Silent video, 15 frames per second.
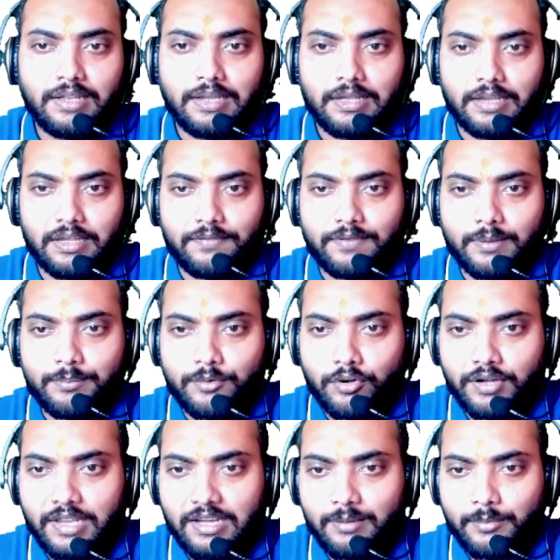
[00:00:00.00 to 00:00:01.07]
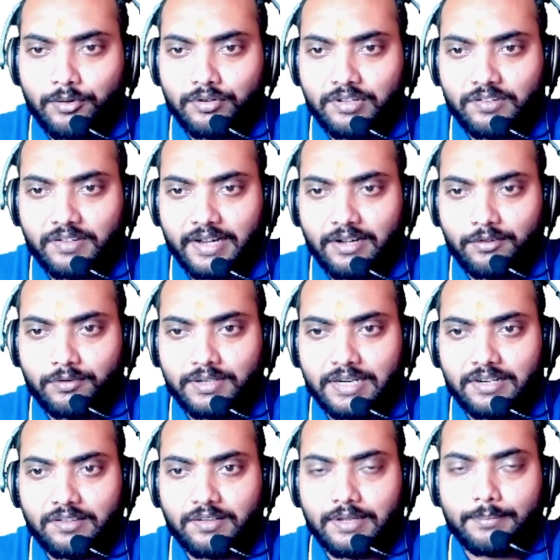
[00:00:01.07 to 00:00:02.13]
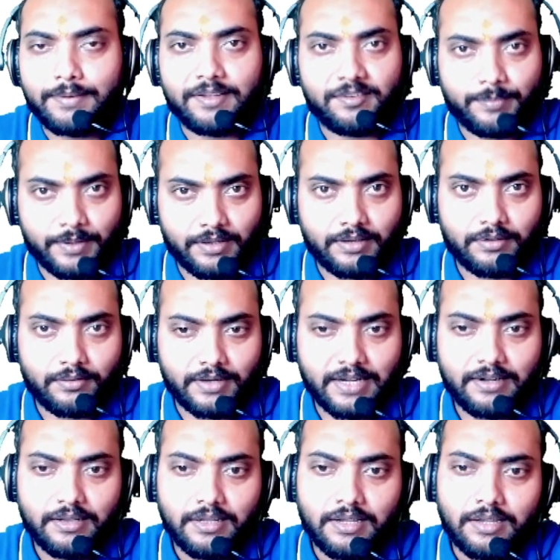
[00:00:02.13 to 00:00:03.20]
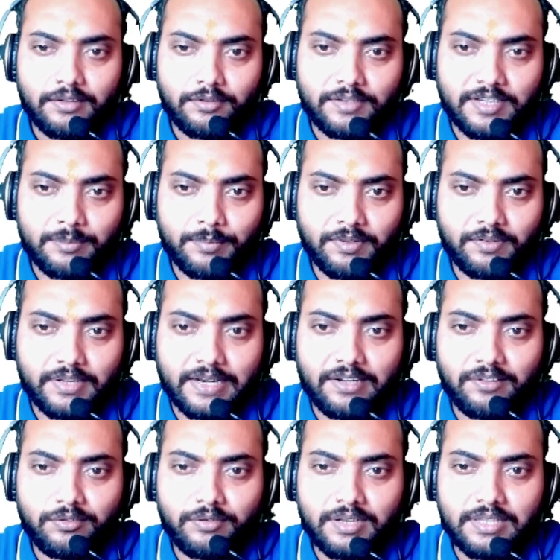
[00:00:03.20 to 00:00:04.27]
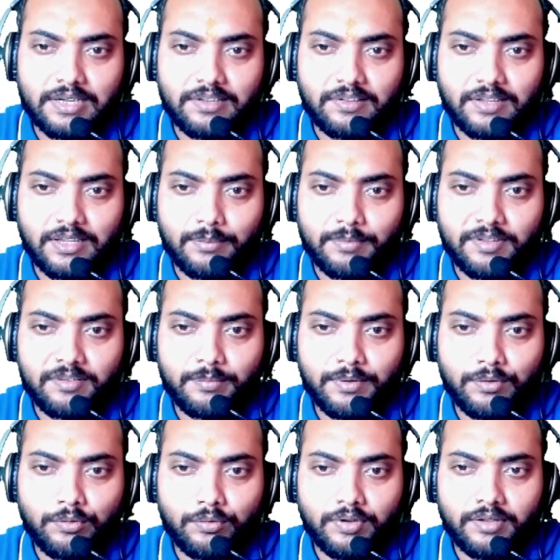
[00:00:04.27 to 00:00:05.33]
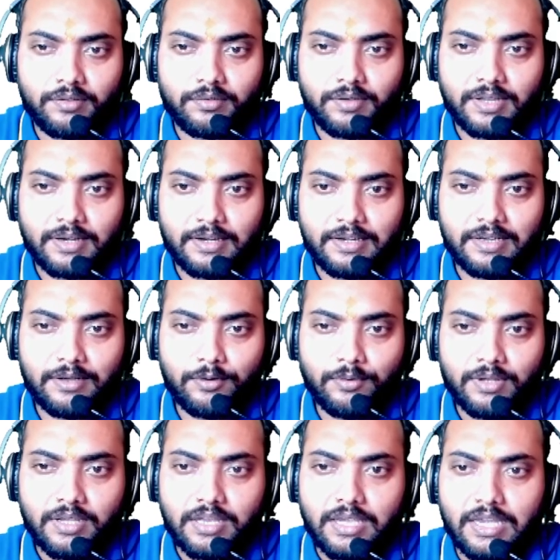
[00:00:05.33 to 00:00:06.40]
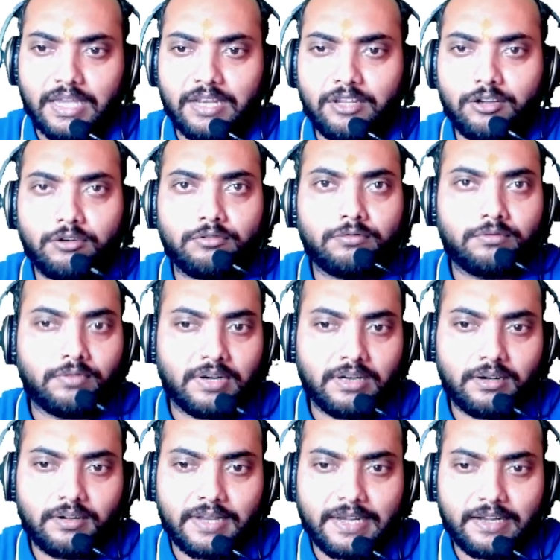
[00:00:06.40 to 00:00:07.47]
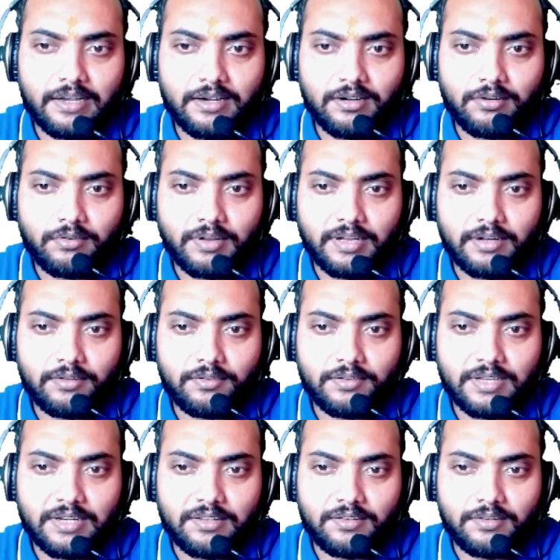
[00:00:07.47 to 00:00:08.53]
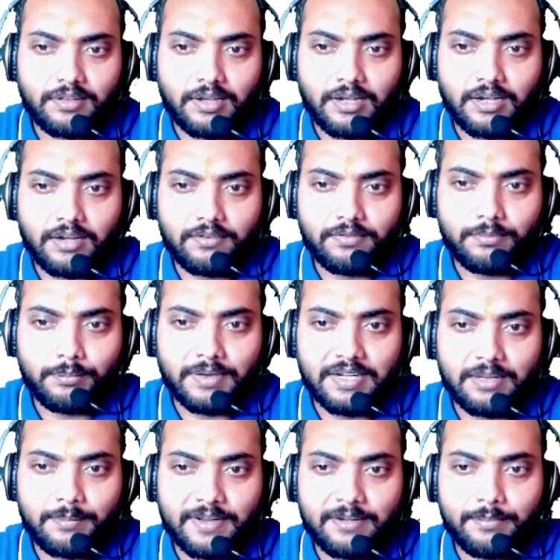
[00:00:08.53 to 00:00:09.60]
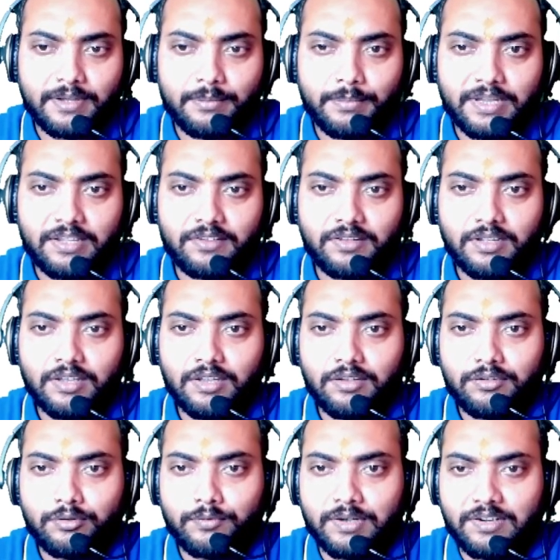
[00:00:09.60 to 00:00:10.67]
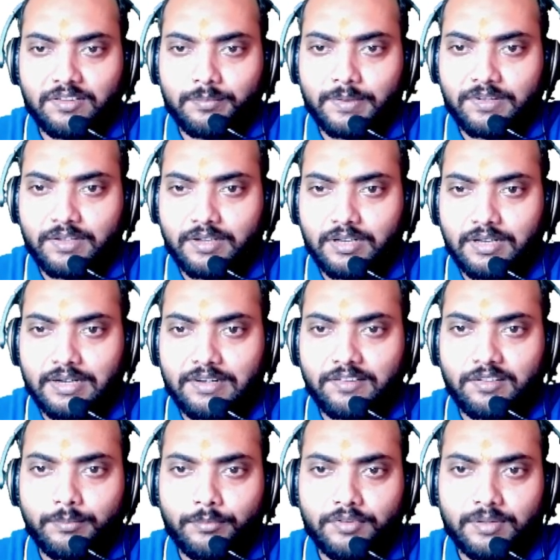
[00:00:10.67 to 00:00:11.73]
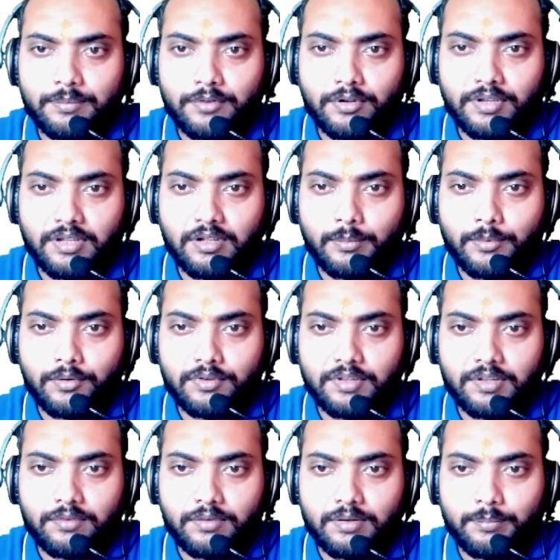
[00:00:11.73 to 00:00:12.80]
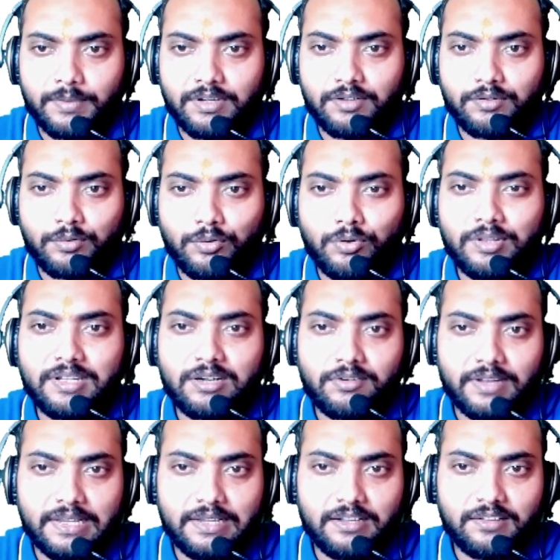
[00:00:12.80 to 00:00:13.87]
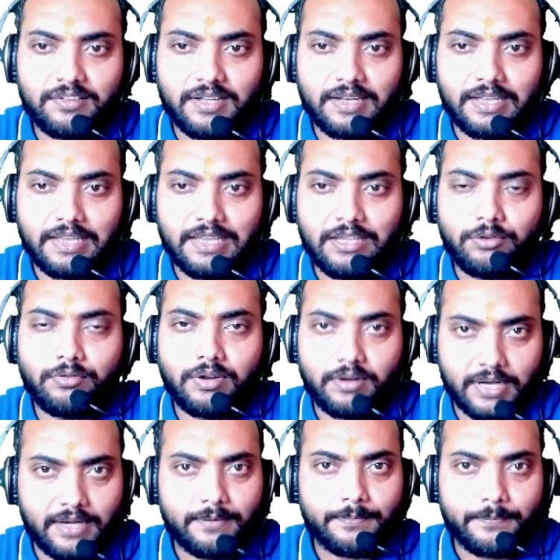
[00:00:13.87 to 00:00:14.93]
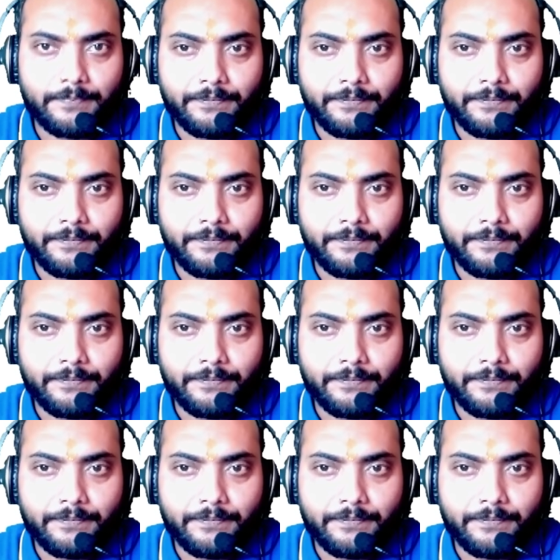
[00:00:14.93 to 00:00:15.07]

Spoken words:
If I'm talking about the side, so that is A plus B, right? So that means side square, that is A plus B whole square. Now area of one right angle triangle, so that is half multiplied by base. So what is basically, let us suppose I'm talking about this one, because all the triangles are equal, right?